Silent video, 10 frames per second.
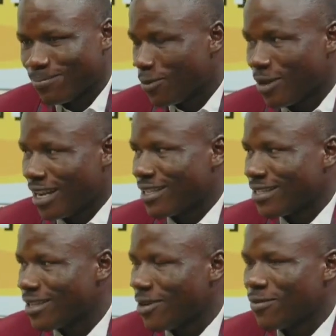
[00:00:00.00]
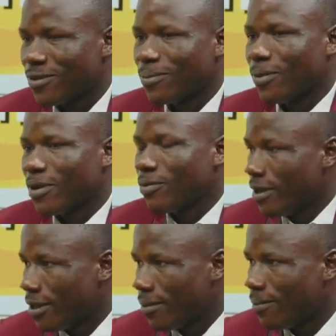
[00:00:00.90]
buoyant enough. So, but
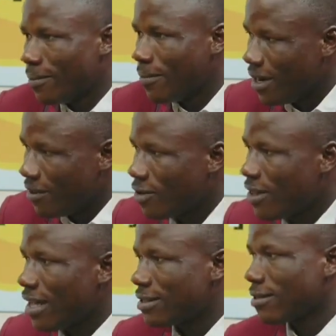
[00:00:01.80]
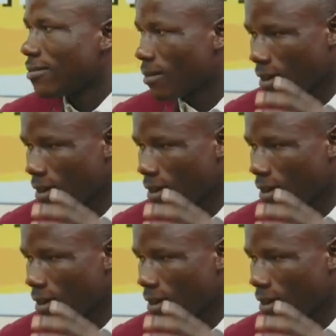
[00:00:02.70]
we believe God that